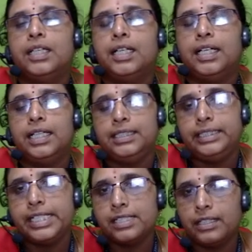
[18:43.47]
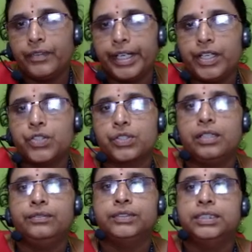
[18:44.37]
And disadvantage
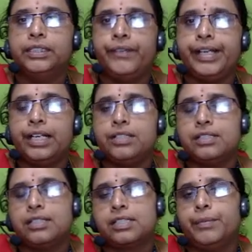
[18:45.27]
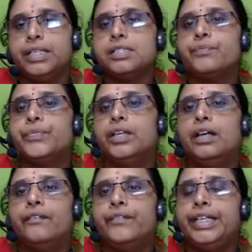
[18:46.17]
of wind energy system is
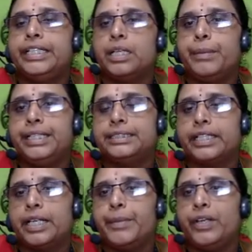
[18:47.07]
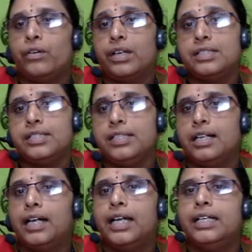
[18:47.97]
wind turbines can be noisy
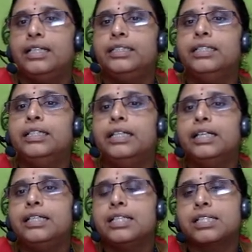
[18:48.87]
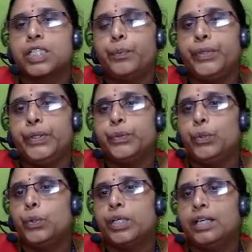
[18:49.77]
and disruptive to
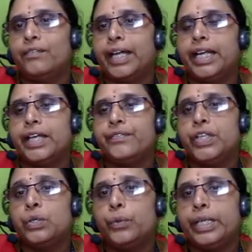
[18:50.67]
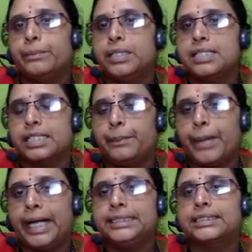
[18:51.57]
local wildlife including birds and
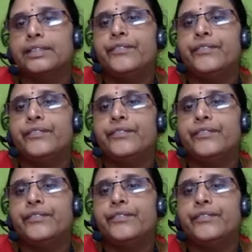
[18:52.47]
bats.